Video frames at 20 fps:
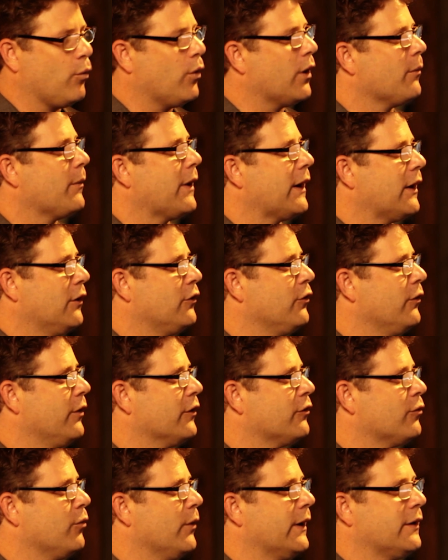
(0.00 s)
what am I going to do
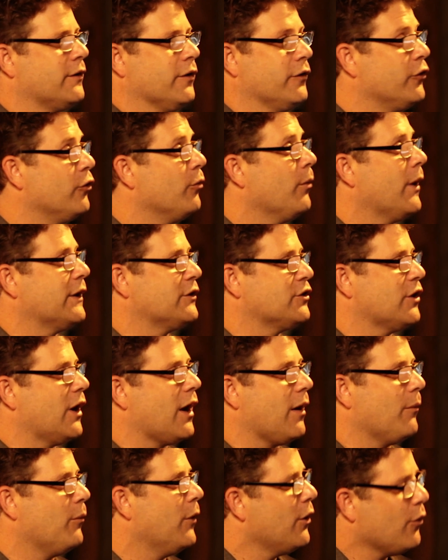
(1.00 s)
this week to do my
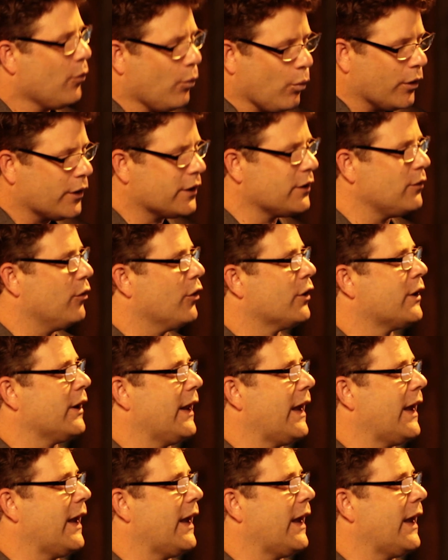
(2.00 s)
job? What are you looking